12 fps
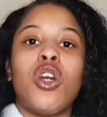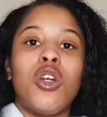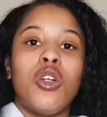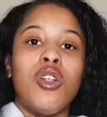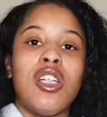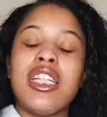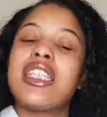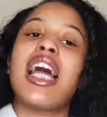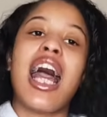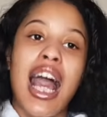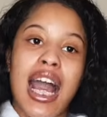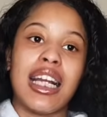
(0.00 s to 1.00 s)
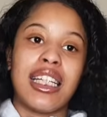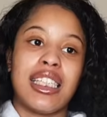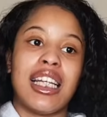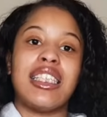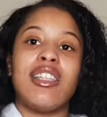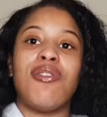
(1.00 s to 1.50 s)
You need to act
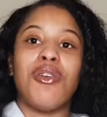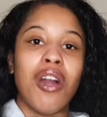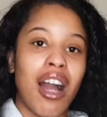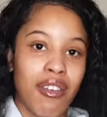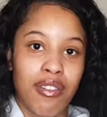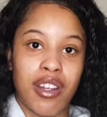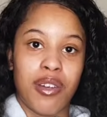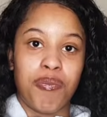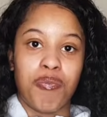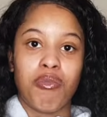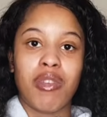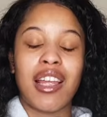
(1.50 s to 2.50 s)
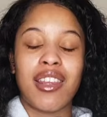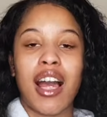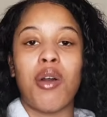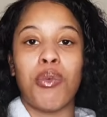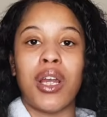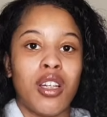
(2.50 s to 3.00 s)
as if you have it.
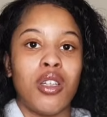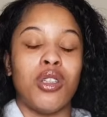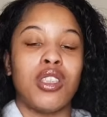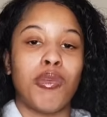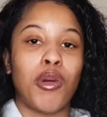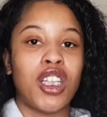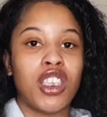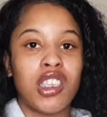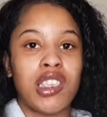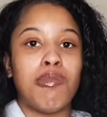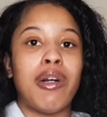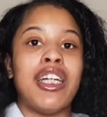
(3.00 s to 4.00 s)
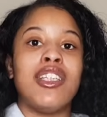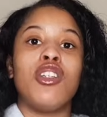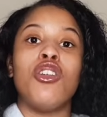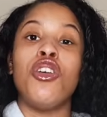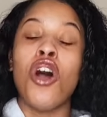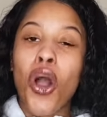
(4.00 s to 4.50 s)
That way that your subconscious mind
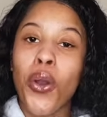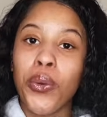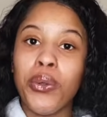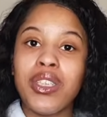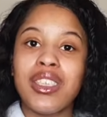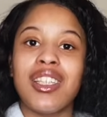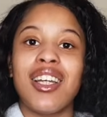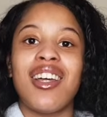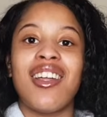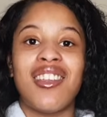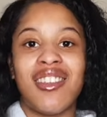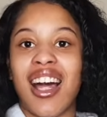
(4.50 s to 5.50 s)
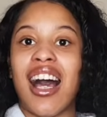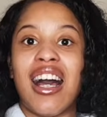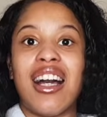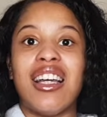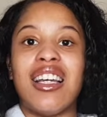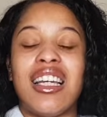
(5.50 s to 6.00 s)
knows that
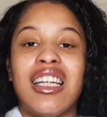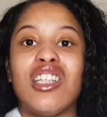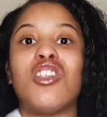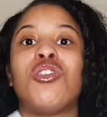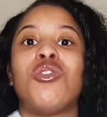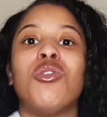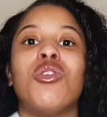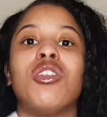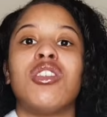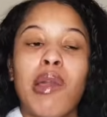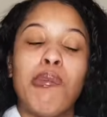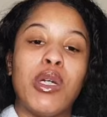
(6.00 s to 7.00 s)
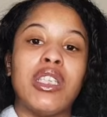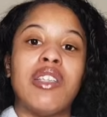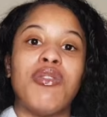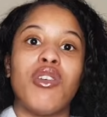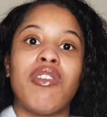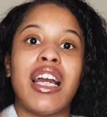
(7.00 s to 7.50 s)
it's yours. Because if
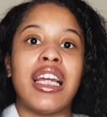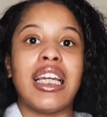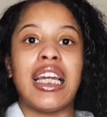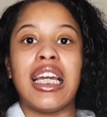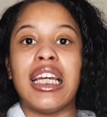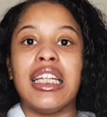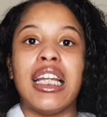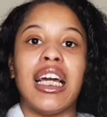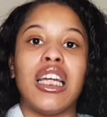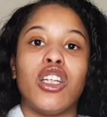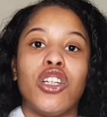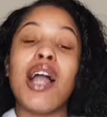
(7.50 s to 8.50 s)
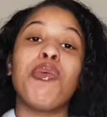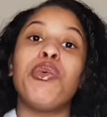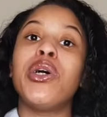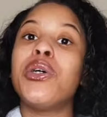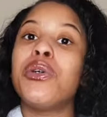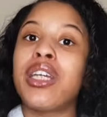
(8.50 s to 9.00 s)
you're writing it in like, I
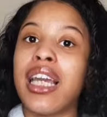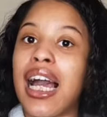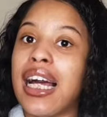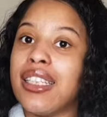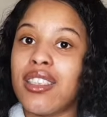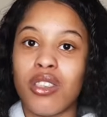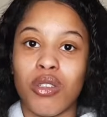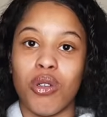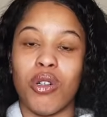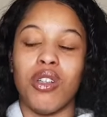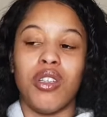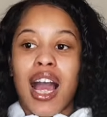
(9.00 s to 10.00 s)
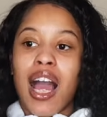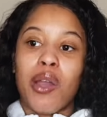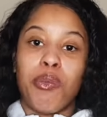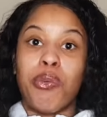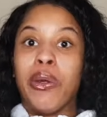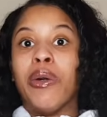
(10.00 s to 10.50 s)
will get, or I
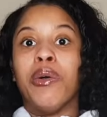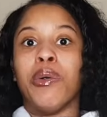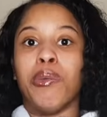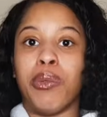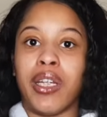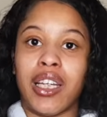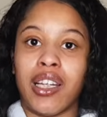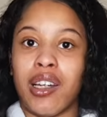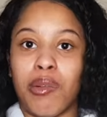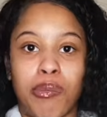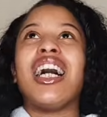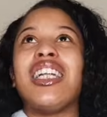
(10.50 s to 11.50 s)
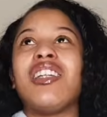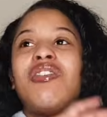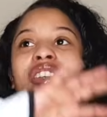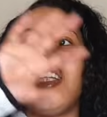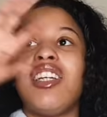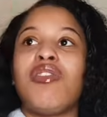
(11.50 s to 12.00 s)
will be, kind of
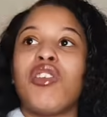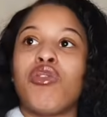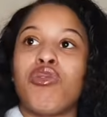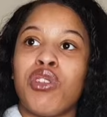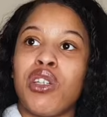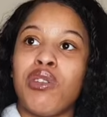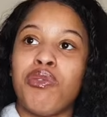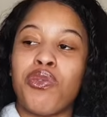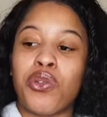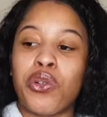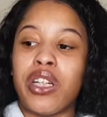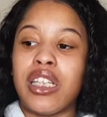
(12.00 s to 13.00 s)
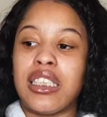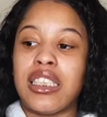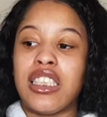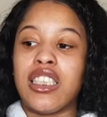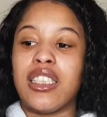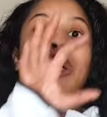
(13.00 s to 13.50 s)
leaving room for it to
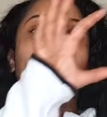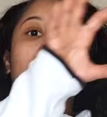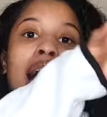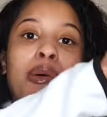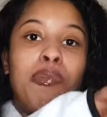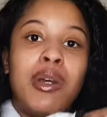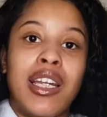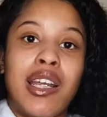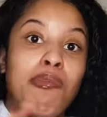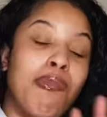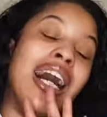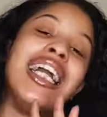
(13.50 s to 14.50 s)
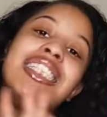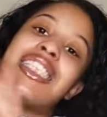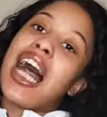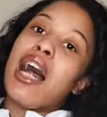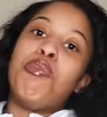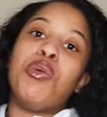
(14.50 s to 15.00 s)
just all happen. It might
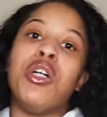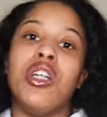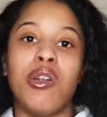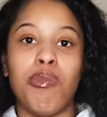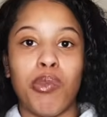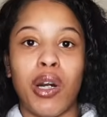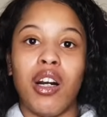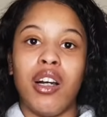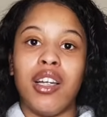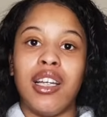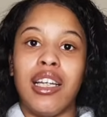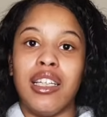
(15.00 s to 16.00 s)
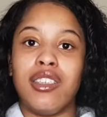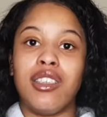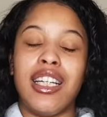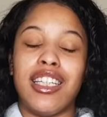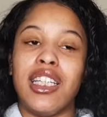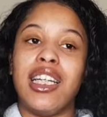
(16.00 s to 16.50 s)
happen, but it
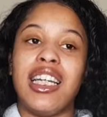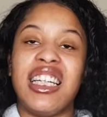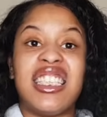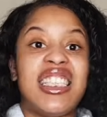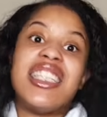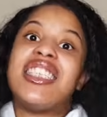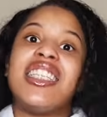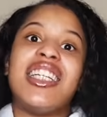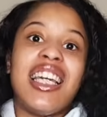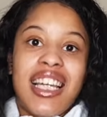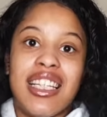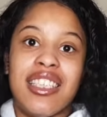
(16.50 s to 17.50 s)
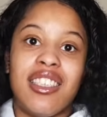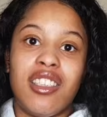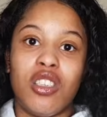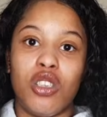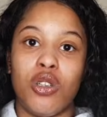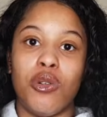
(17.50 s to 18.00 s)
isn't is.
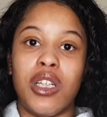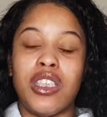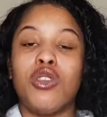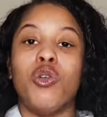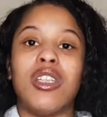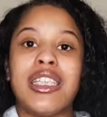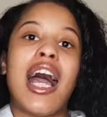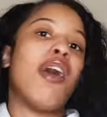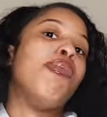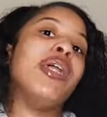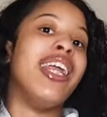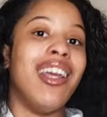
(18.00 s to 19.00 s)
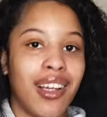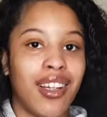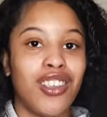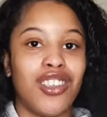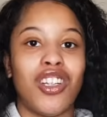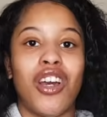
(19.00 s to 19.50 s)
Do you know, it's not happening.
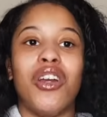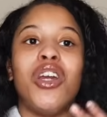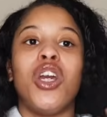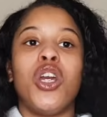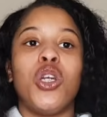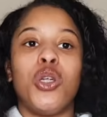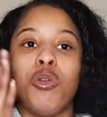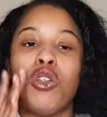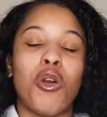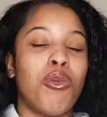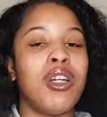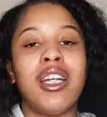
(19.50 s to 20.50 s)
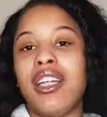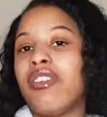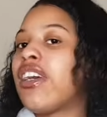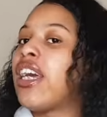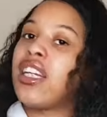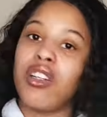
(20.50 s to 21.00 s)
So you don't want to leave
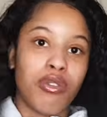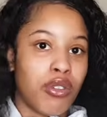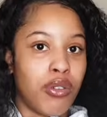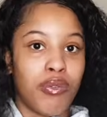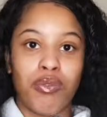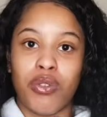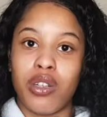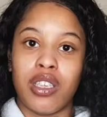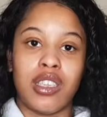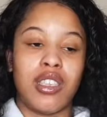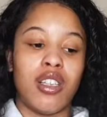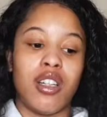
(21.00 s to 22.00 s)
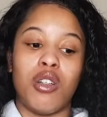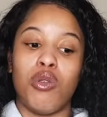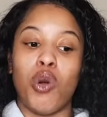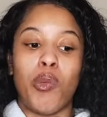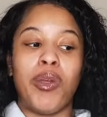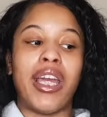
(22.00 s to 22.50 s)
any room for it to
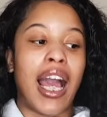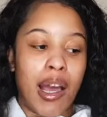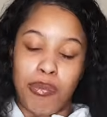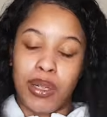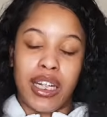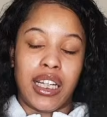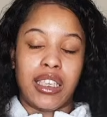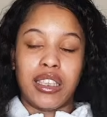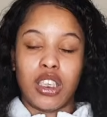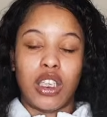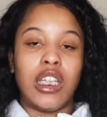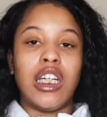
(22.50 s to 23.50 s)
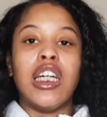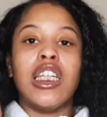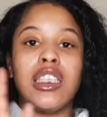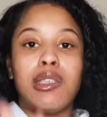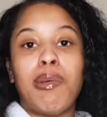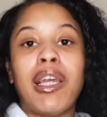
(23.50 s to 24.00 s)
not be happening. So
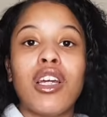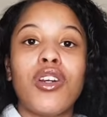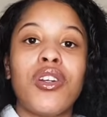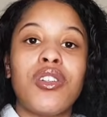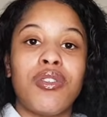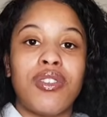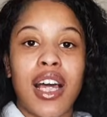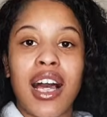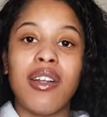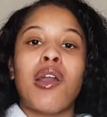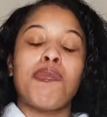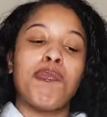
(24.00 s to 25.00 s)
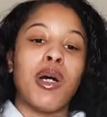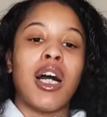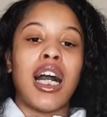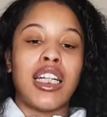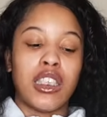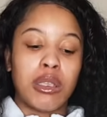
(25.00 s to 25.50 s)
just make a note of that. But
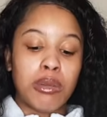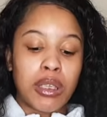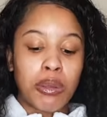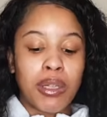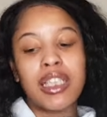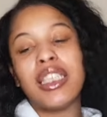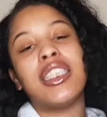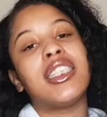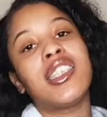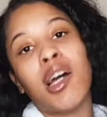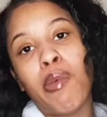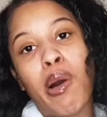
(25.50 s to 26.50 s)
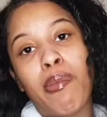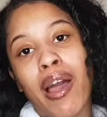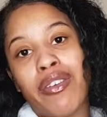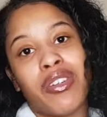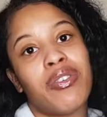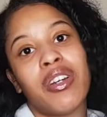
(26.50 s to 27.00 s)
I just want to quickly sum up
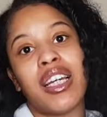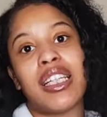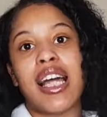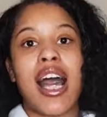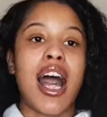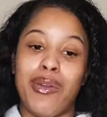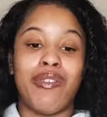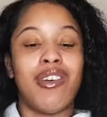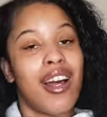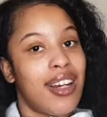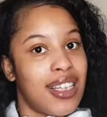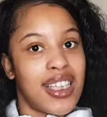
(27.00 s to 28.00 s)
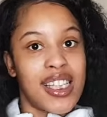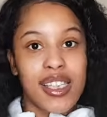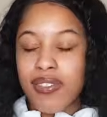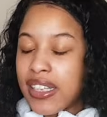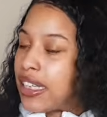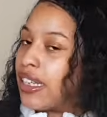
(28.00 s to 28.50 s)
everything that we've learned in this
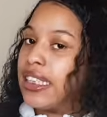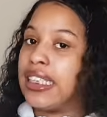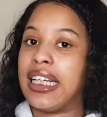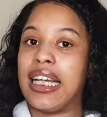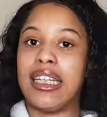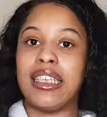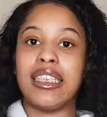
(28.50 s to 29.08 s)
video today.